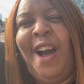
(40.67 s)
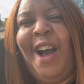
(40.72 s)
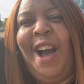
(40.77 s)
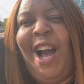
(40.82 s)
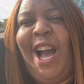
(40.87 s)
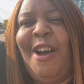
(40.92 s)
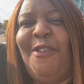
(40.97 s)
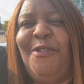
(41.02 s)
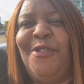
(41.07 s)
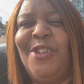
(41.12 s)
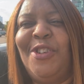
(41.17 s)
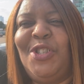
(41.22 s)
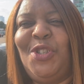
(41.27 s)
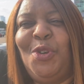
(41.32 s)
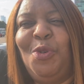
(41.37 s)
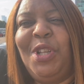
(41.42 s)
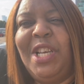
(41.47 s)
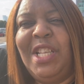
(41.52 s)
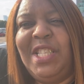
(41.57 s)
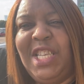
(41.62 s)
I've got to do
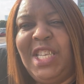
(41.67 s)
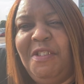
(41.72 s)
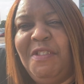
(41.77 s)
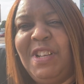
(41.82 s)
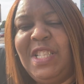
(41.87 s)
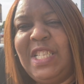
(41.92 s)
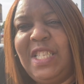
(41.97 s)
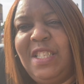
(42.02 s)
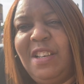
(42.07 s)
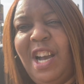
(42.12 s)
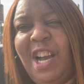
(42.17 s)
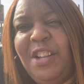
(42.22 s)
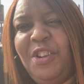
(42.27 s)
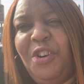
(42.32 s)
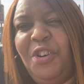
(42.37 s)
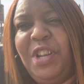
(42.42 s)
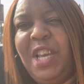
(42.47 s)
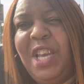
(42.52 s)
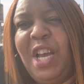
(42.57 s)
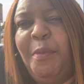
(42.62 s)
all the interior design
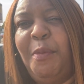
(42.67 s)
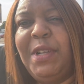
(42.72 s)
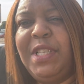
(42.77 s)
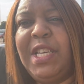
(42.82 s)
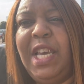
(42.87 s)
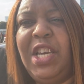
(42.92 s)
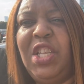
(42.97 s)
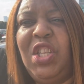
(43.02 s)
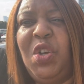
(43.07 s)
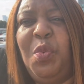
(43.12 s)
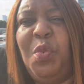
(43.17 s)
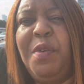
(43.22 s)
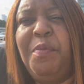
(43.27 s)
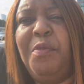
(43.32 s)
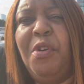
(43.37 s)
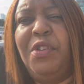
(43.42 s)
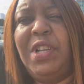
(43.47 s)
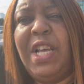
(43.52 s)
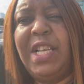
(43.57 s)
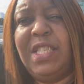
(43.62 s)
on it. I'll be taking you with
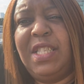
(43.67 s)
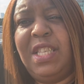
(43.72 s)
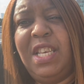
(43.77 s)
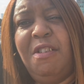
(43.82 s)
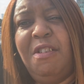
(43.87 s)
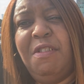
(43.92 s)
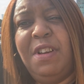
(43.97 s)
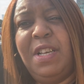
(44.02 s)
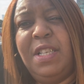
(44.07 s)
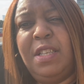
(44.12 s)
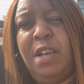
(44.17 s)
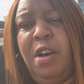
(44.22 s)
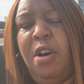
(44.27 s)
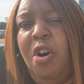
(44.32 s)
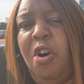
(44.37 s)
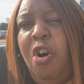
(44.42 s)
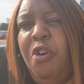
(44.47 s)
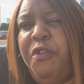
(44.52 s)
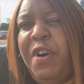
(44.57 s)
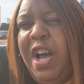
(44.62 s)
me on that series
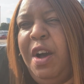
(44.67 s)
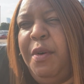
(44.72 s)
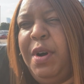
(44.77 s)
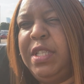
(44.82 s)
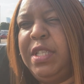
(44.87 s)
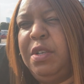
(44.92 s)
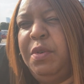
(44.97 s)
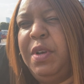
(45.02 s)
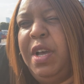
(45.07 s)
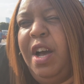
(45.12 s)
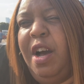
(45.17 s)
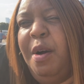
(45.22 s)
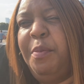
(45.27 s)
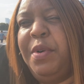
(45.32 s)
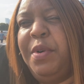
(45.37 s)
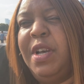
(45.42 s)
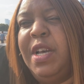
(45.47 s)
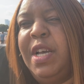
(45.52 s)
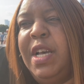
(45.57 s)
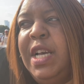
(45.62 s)
of how I do it up.
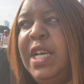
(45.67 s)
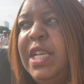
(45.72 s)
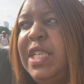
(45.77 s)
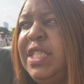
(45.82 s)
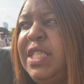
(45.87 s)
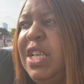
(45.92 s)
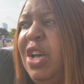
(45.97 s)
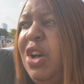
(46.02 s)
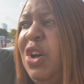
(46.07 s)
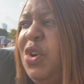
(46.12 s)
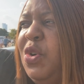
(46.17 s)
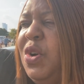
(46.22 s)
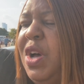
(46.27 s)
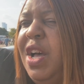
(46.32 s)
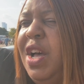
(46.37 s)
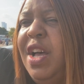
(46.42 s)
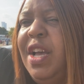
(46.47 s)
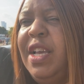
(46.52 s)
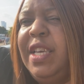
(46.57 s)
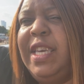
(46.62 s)
So
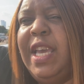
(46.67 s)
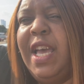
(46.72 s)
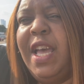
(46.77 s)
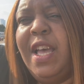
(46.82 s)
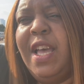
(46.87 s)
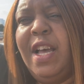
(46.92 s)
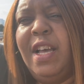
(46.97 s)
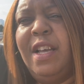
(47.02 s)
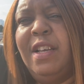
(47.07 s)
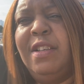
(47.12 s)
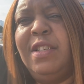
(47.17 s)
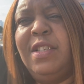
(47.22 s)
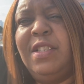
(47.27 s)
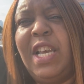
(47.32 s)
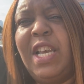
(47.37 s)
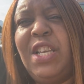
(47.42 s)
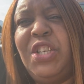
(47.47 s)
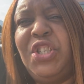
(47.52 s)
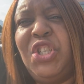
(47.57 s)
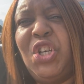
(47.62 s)
uh, yeah,
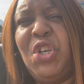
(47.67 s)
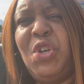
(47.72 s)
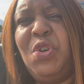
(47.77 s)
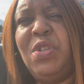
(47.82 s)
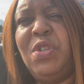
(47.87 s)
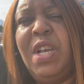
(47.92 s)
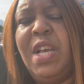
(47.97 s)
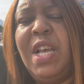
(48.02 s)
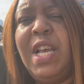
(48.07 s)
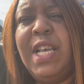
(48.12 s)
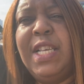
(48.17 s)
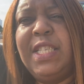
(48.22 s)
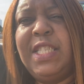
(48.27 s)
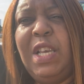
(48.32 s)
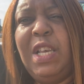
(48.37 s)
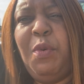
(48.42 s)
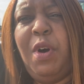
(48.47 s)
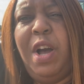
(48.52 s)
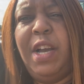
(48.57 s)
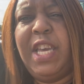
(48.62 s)
stay tuned,
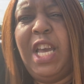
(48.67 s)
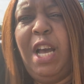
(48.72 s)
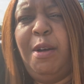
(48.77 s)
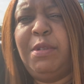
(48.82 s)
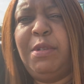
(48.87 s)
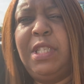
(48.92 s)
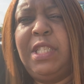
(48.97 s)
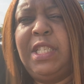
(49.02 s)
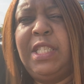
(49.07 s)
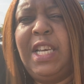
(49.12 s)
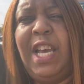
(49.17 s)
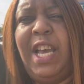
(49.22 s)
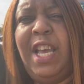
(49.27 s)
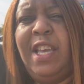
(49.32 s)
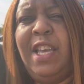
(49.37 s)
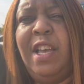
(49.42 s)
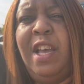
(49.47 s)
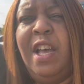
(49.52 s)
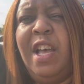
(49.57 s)
see what I get up to today.